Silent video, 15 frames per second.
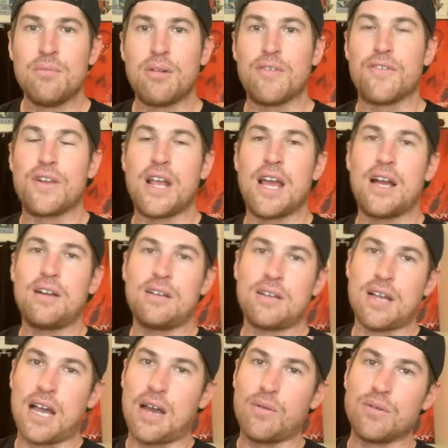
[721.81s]
But for
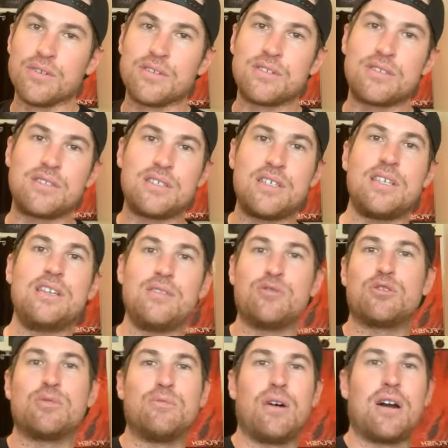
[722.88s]
now, I will see you
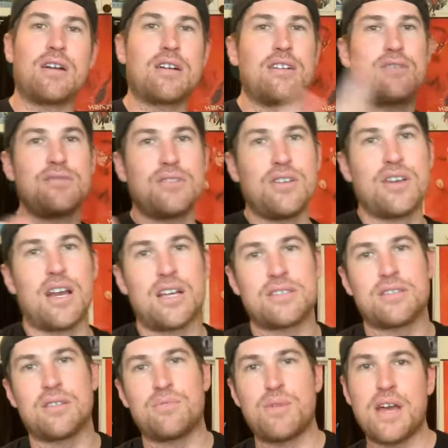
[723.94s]
tomorrow. You
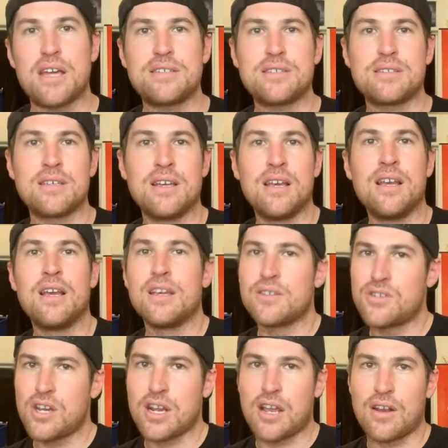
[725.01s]
guys are the best.
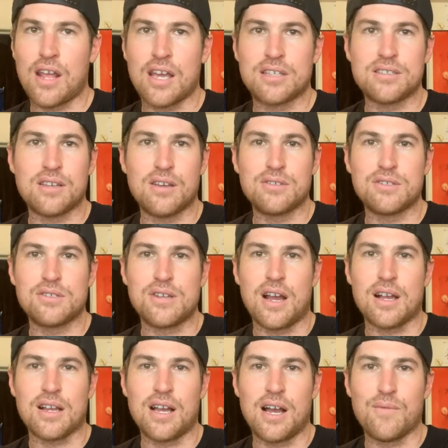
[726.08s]
Check out
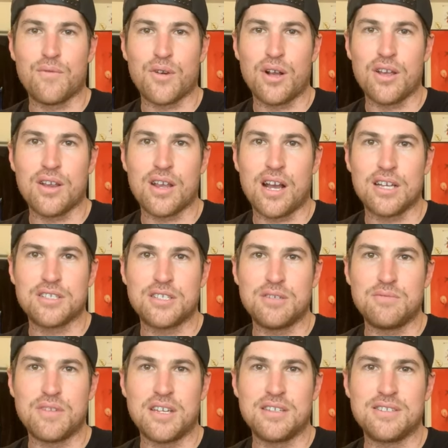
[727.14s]
Xcoser.com for all your
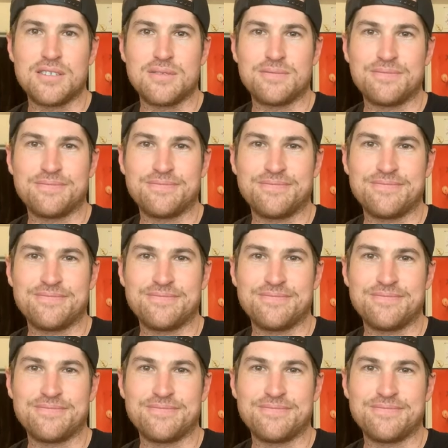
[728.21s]
costume needs.